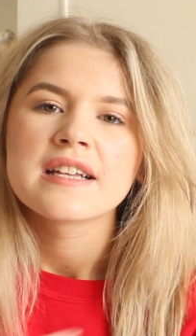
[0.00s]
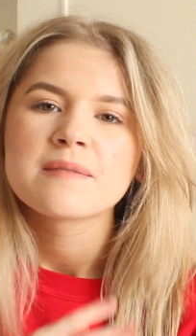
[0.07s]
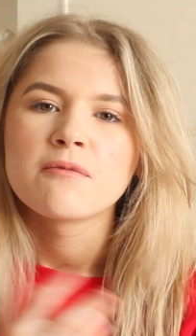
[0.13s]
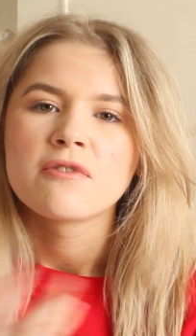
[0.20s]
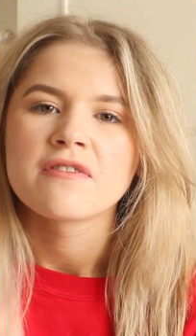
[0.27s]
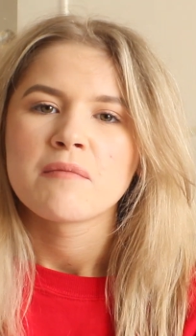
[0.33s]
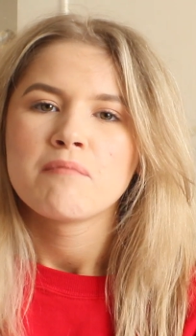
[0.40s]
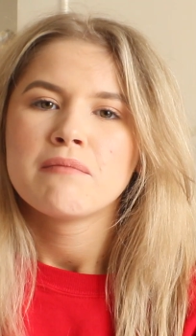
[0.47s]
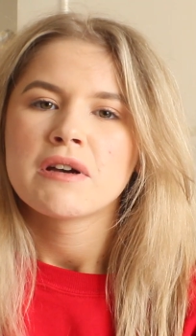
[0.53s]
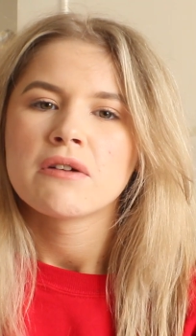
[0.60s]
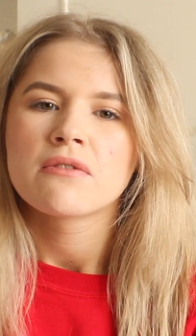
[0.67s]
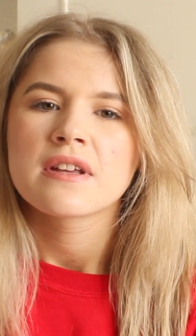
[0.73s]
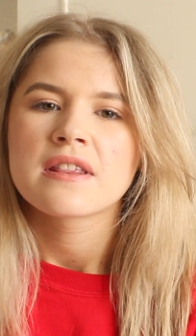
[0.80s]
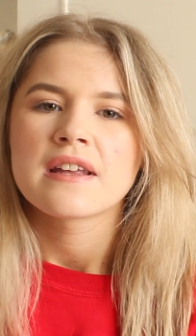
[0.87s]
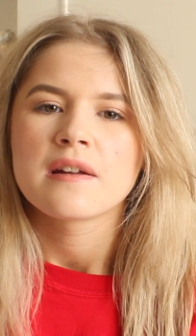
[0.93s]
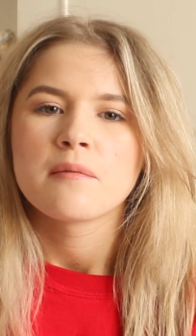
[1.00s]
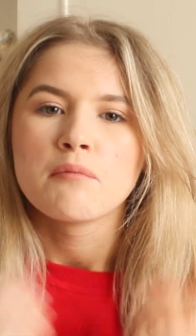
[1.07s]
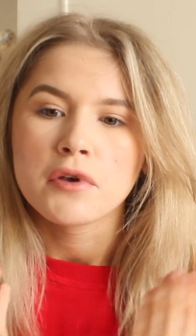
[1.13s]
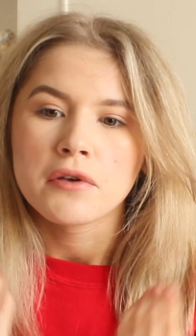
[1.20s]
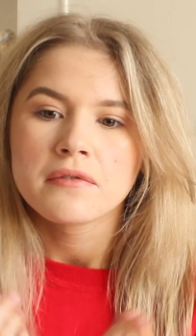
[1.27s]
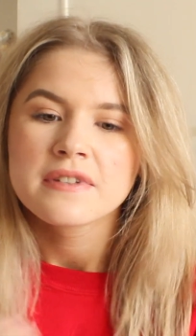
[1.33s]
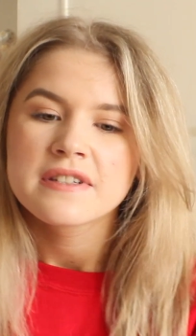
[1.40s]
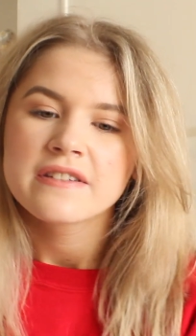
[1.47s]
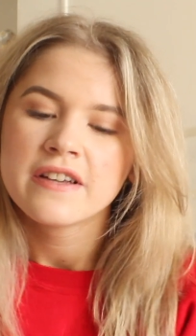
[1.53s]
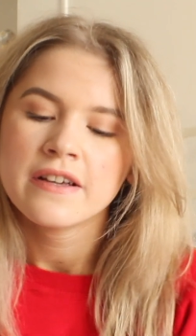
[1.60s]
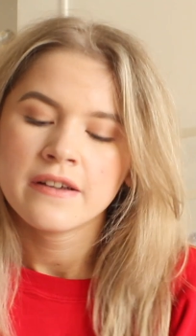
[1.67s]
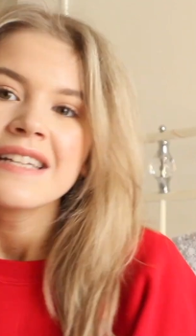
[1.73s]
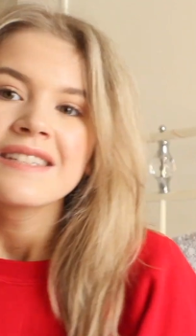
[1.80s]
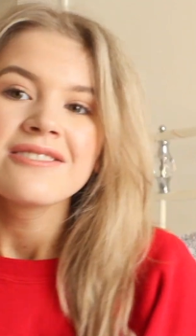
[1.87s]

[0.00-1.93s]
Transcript: It's more of a milk than a mousse.